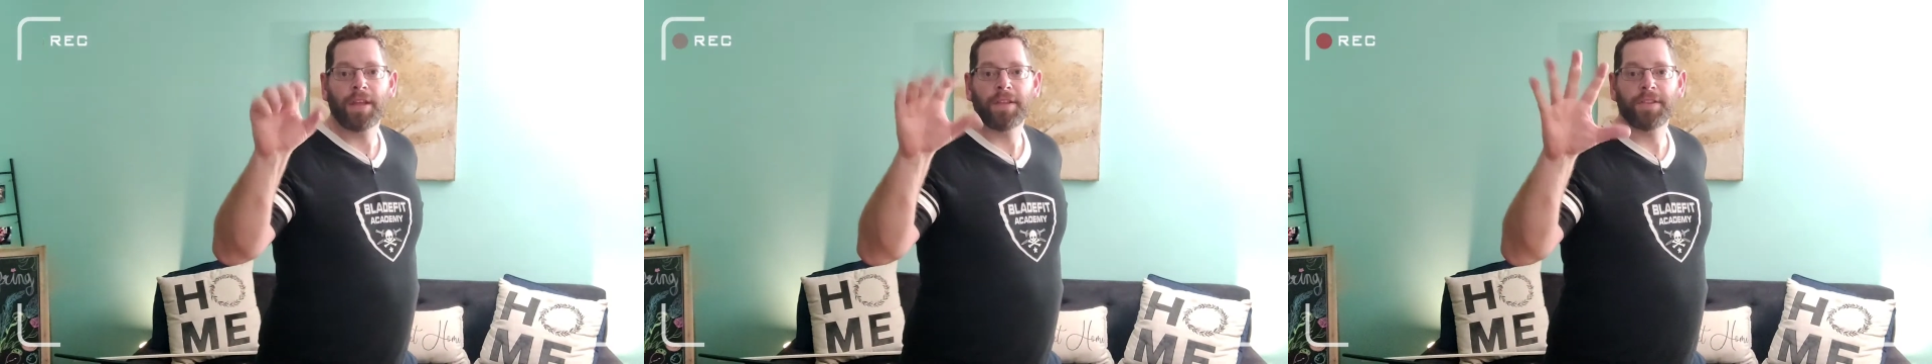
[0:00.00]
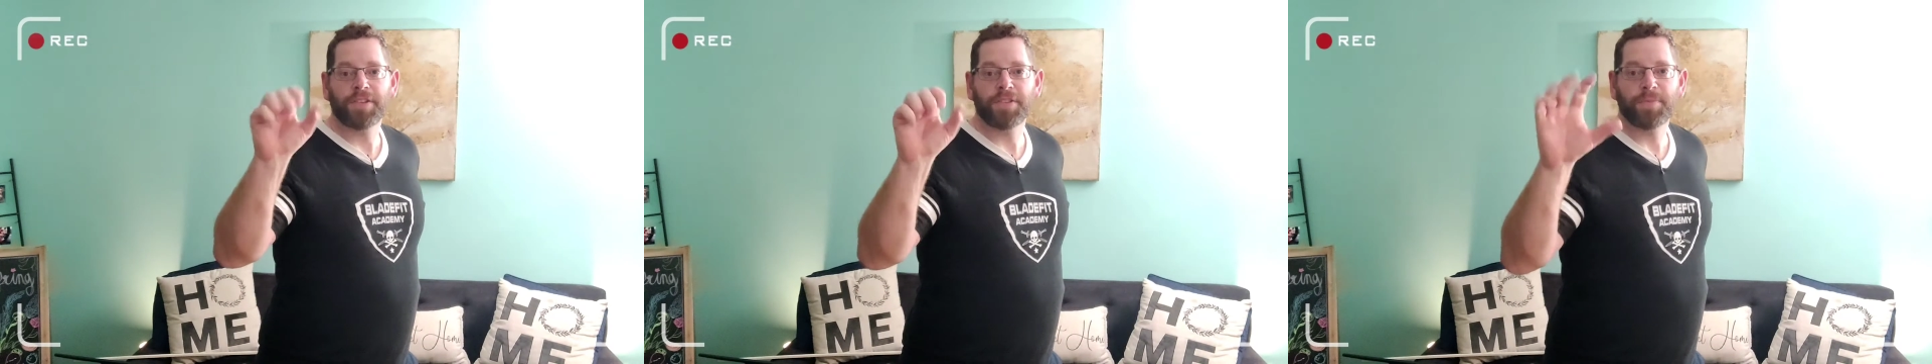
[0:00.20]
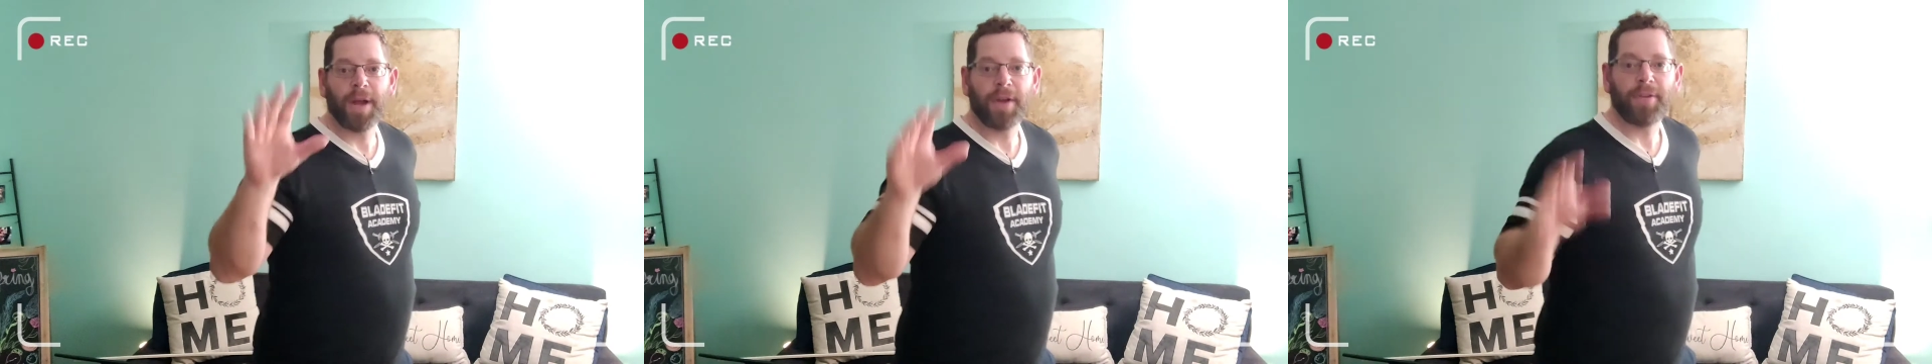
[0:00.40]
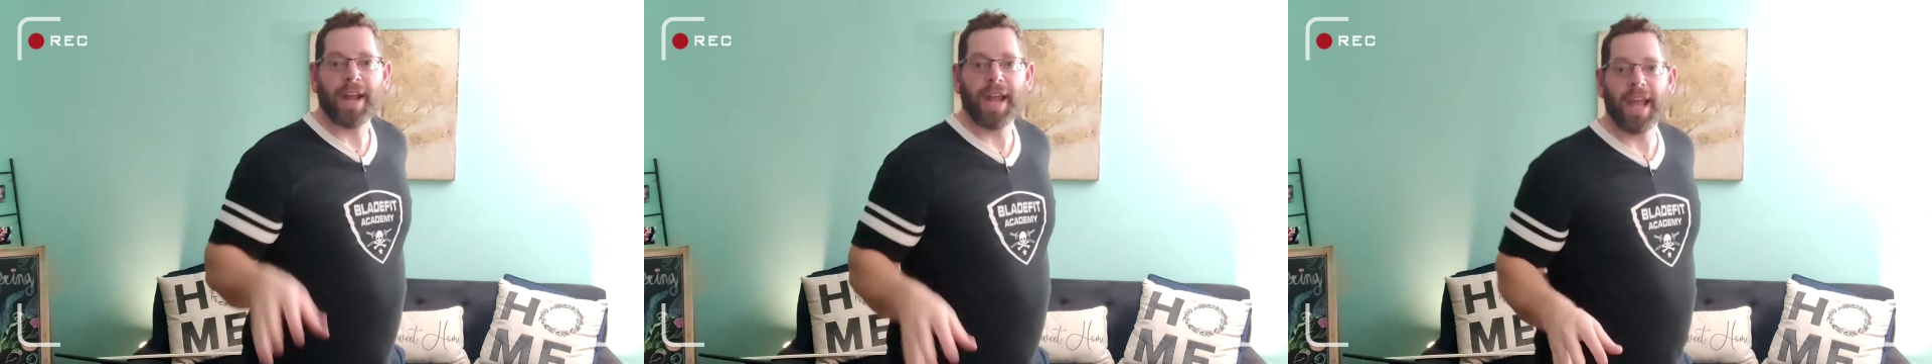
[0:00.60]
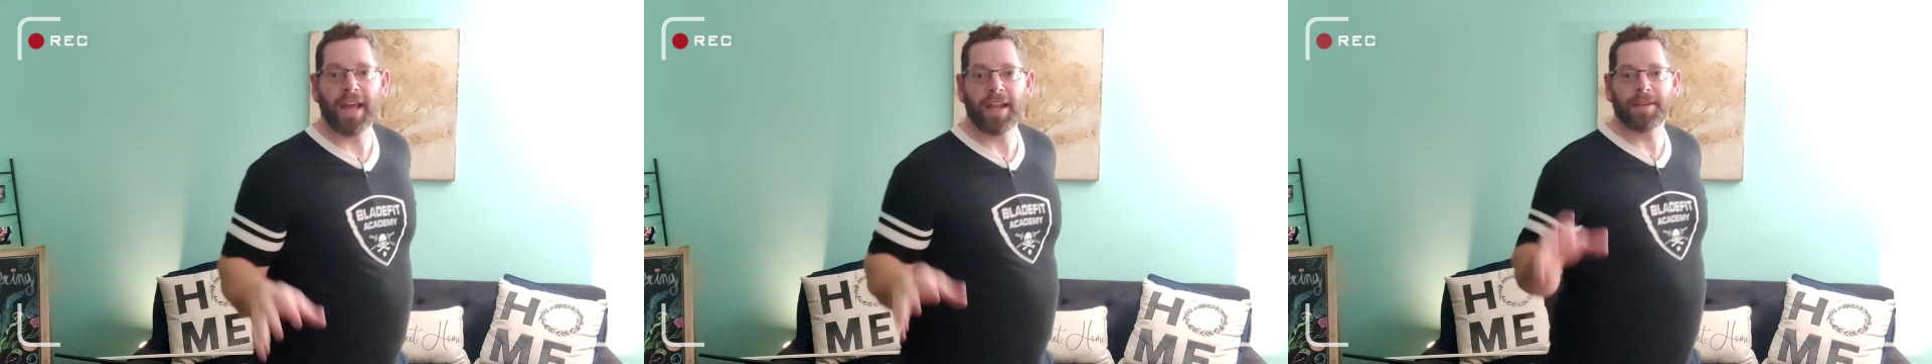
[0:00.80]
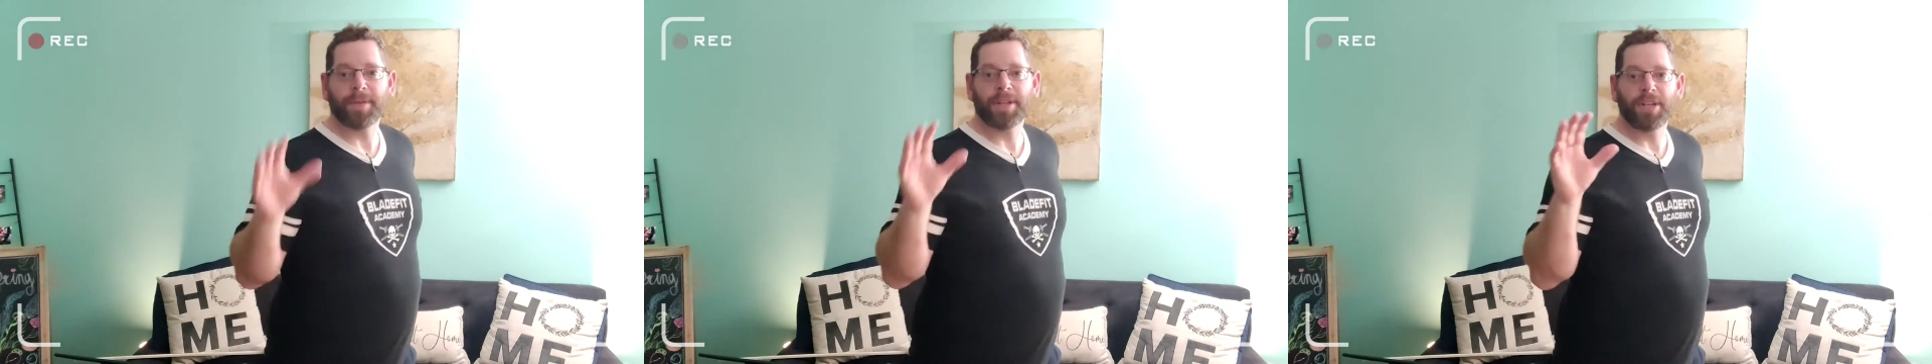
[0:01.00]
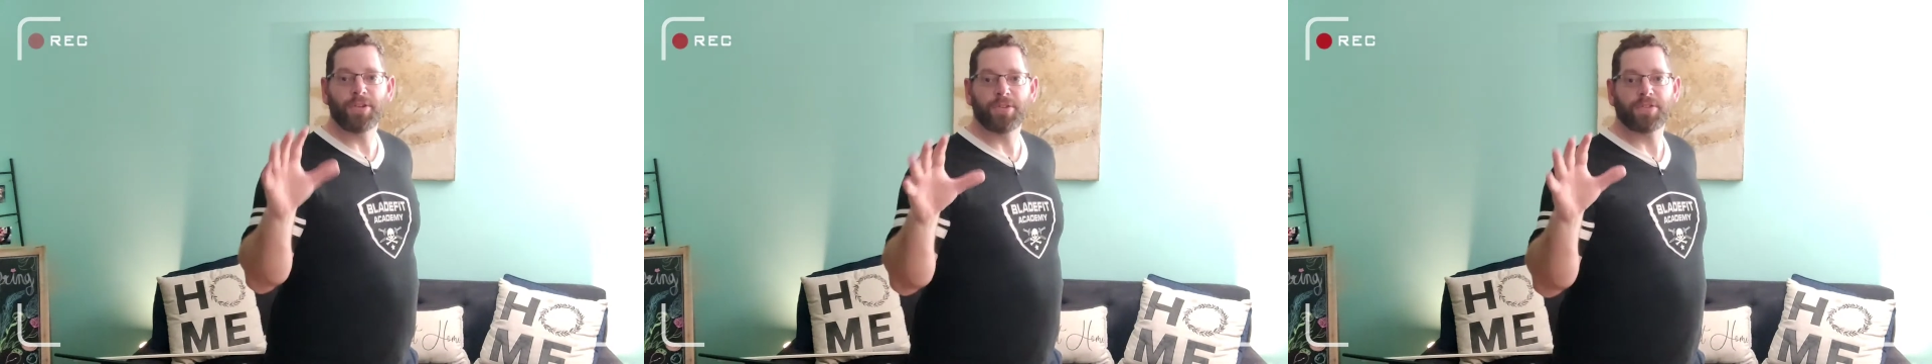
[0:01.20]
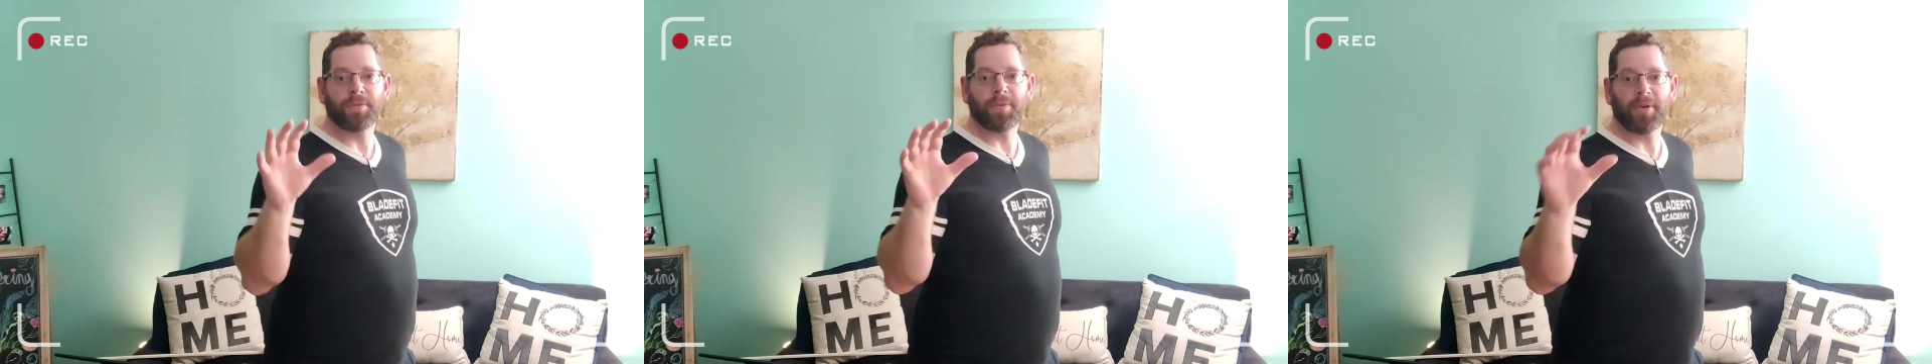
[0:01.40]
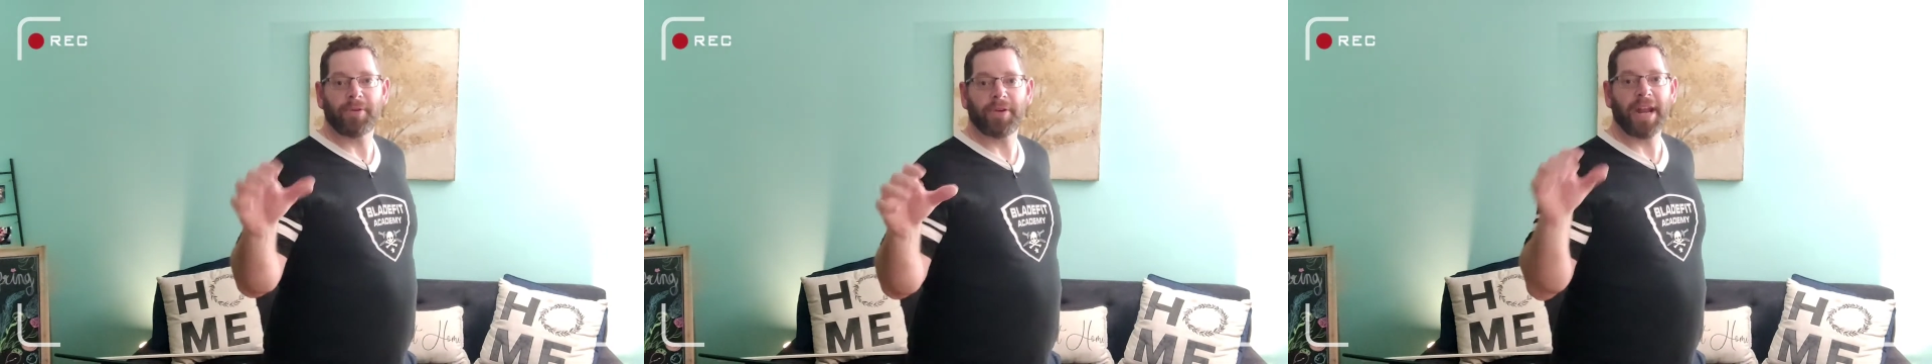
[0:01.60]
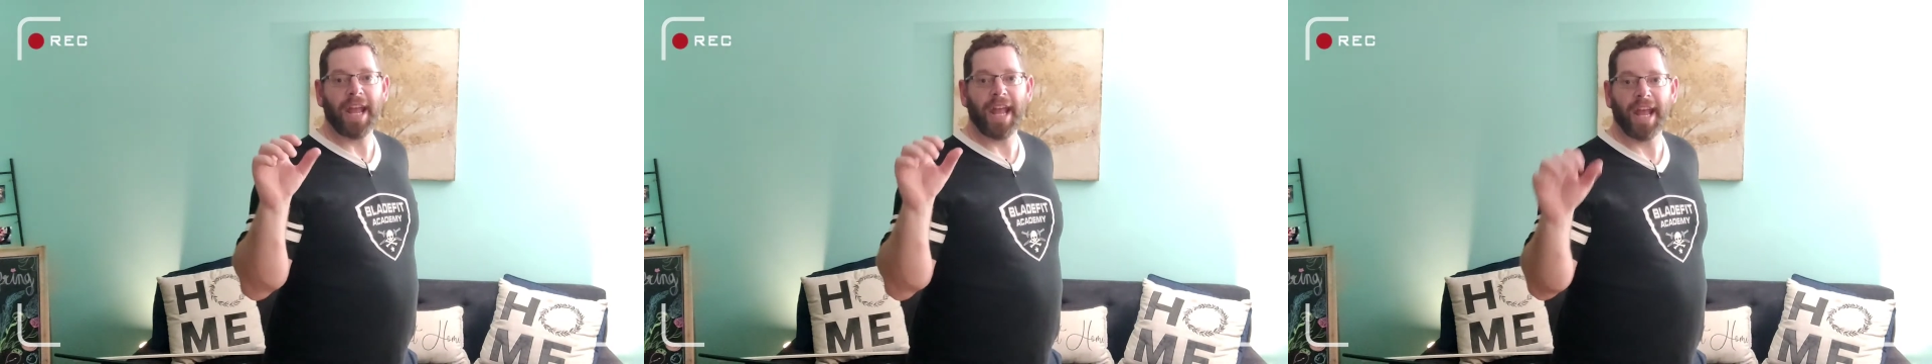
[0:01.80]
This is my right hand. I'm going to use my
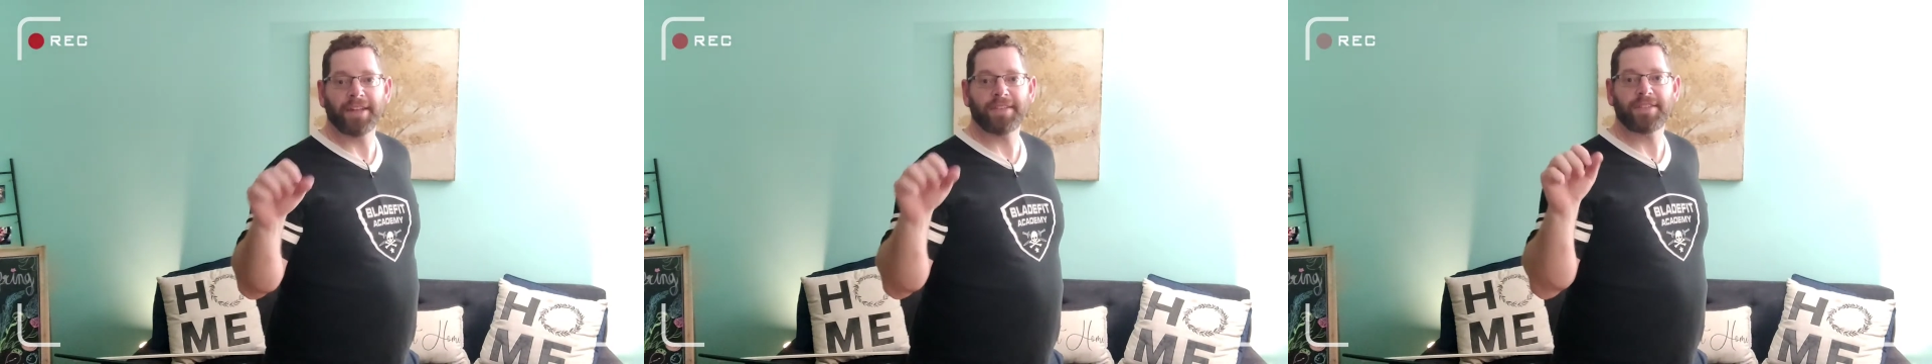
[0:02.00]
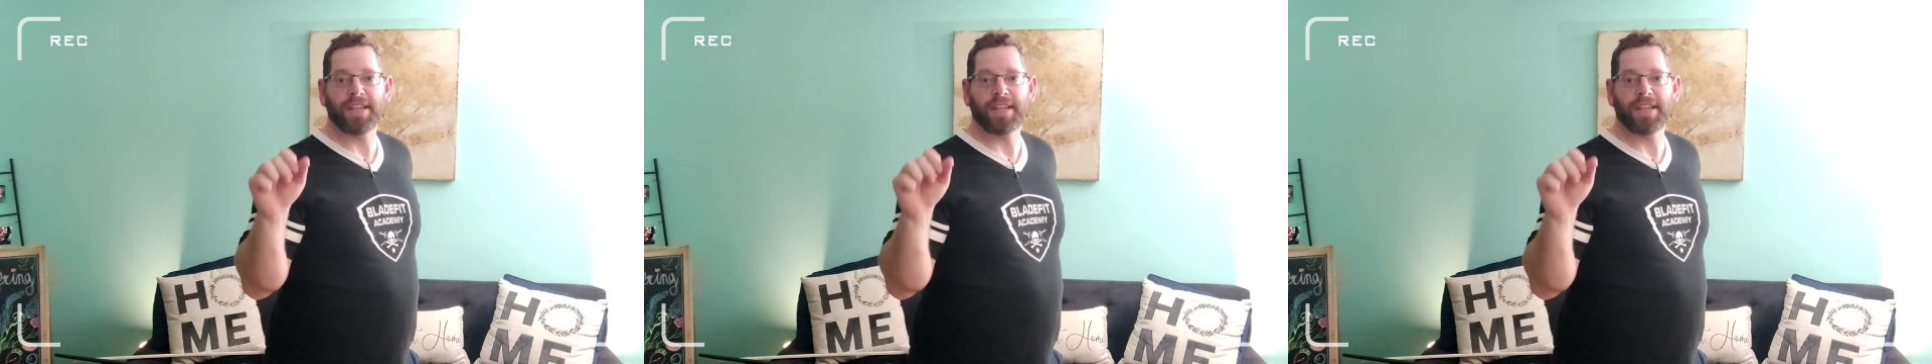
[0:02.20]
right hand.